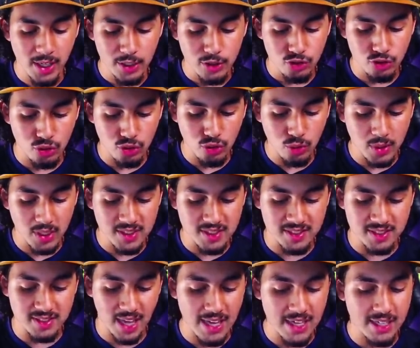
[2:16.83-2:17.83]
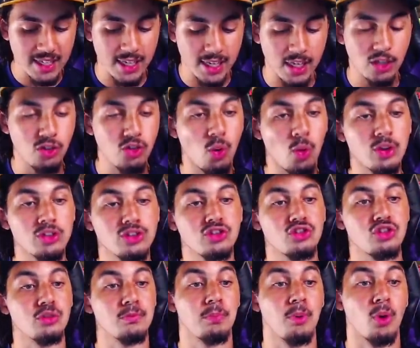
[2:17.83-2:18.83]
so you can send in your
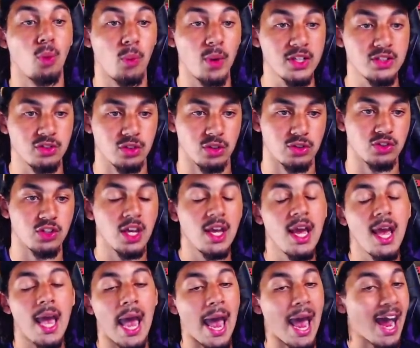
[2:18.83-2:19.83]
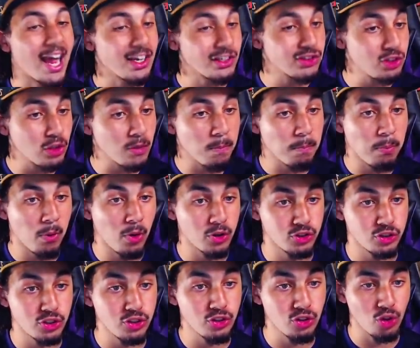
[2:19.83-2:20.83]
super wizards. As you're
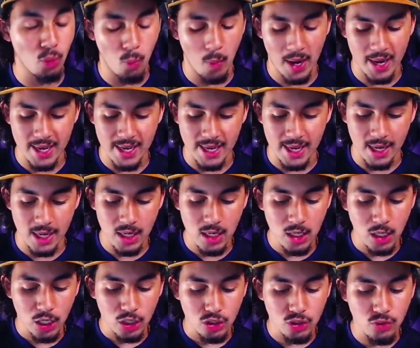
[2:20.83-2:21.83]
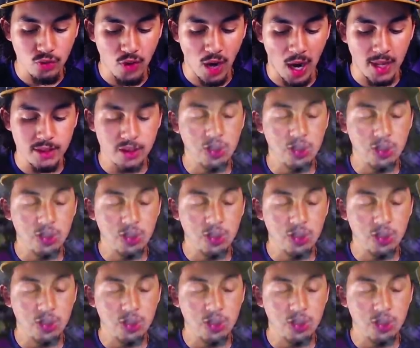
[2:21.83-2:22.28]
pushing your way in, you've got the